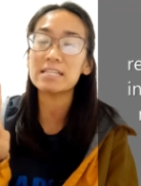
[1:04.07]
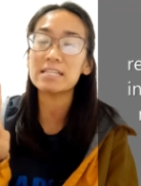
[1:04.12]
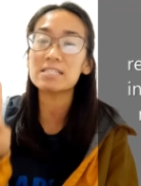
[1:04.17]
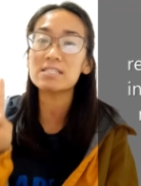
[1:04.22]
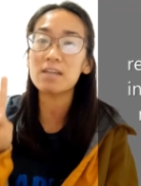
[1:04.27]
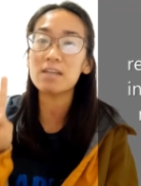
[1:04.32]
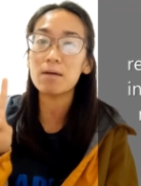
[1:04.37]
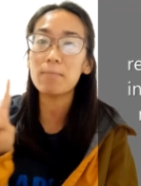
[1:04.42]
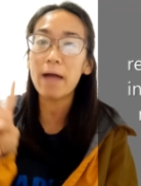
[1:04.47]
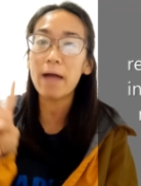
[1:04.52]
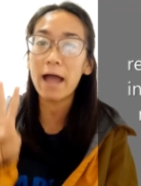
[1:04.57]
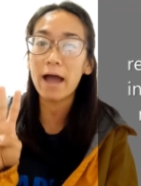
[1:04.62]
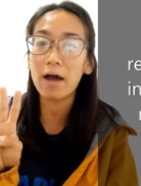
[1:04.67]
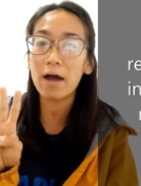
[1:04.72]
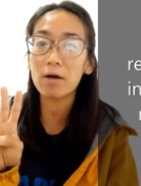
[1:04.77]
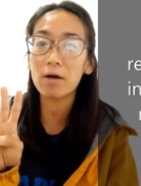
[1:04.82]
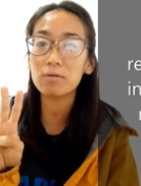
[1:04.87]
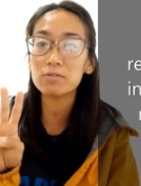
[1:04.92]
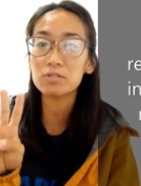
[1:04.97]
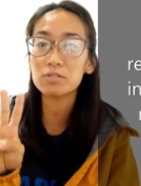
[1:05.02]

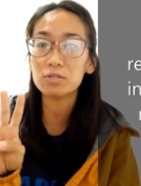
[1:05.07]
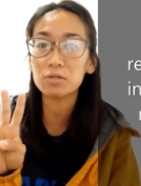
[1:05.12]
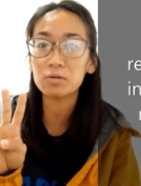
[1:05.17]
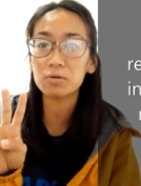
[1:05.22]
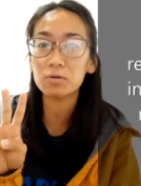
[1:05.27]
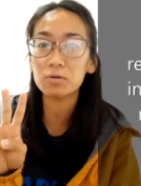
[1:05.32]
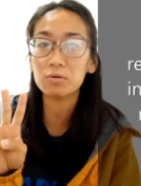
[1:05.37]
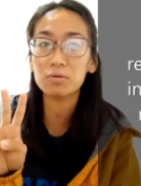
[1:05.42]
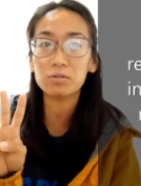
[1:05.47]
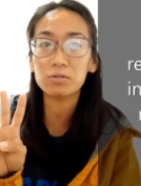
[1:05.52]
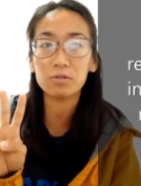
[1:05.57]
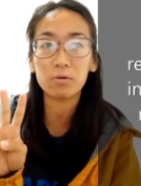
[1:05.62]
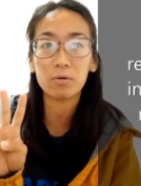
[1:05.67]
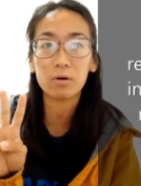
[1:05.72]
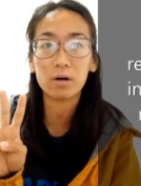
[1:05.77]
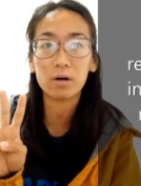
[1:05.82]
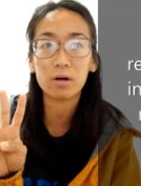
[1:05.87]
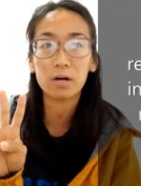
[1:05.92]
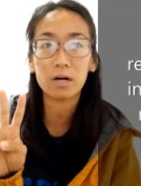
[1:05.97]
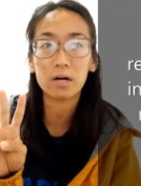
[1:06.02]
somehow to
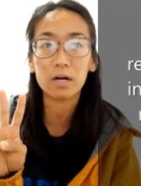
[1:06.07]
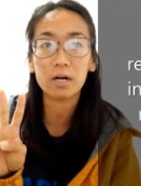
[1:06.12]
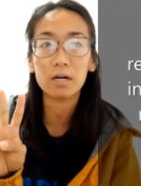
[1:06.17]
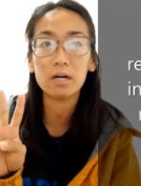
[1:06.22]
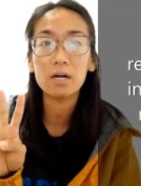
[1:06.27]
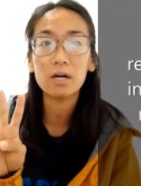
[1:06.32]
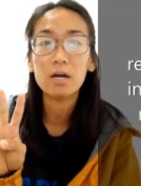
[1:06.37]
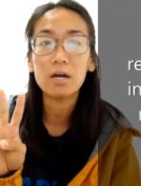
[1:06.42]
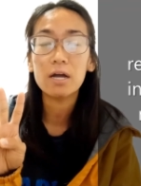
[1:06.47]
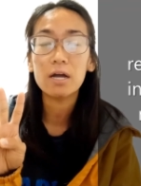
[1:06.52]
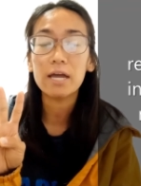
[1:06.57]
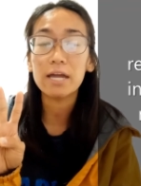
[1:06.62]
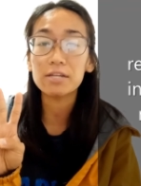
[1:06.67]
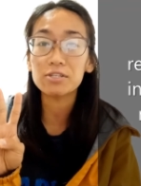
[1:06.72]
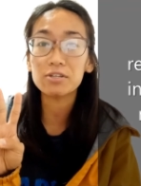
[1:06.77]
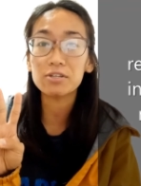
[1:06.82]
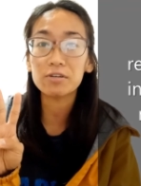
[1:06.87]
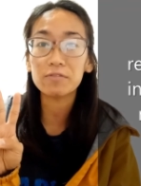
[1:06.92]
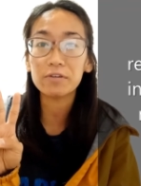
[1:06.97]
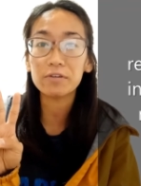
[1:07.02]
your
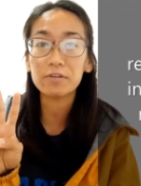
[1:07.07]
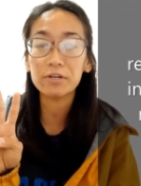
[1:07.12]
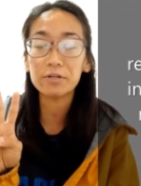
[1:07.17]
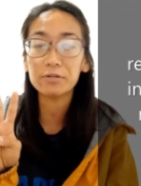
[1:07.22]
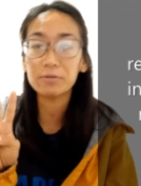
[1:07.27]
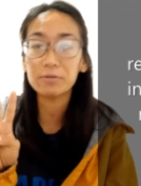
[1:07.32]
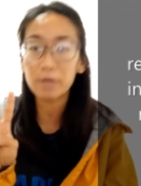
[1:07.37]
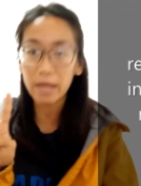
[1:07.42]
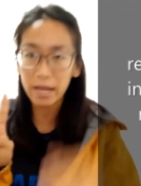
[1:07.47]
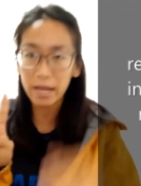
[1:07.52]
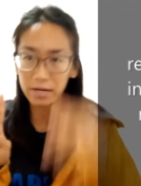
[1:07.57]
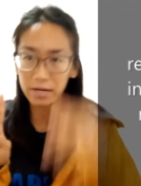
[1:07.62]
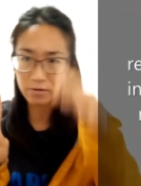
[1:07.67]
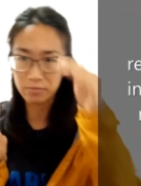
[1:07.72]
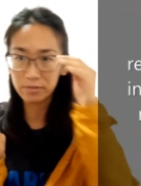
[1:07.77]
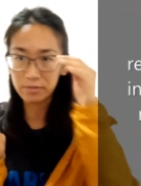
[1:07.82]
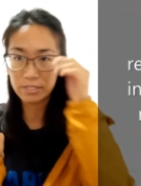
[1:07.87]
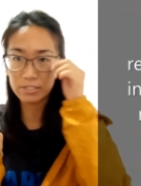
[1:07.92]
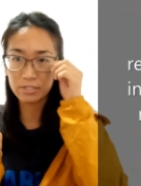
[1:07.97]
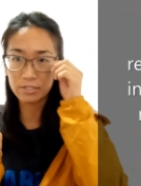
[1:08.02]
interview and
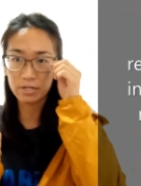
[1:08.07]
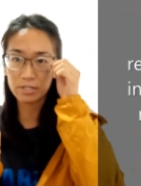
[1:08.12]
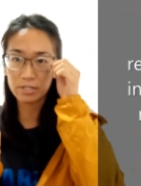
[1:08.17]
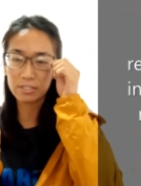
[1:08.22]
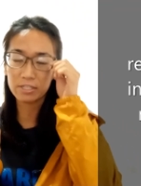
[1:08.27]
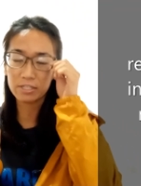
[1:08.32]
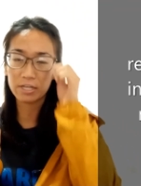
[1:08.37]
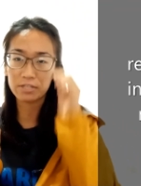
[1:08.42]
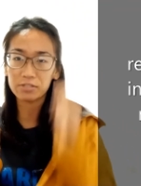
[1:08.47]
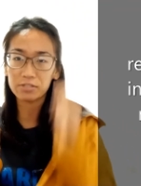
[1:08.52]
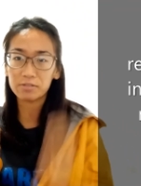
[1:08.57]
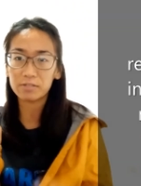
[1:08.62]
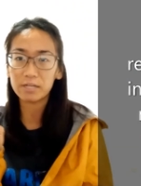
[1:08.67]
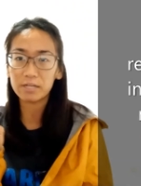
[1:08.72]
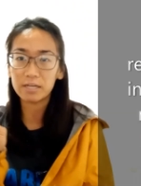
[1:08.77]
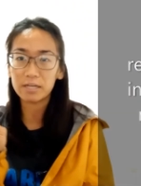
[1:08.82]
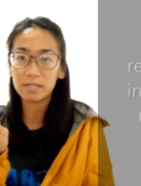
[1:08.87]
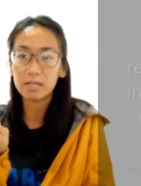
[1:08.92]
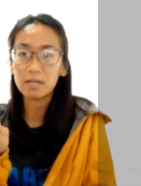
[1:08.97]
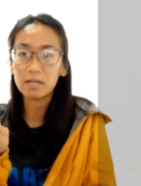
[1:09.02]
research that you
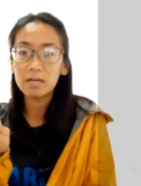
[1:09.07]
did.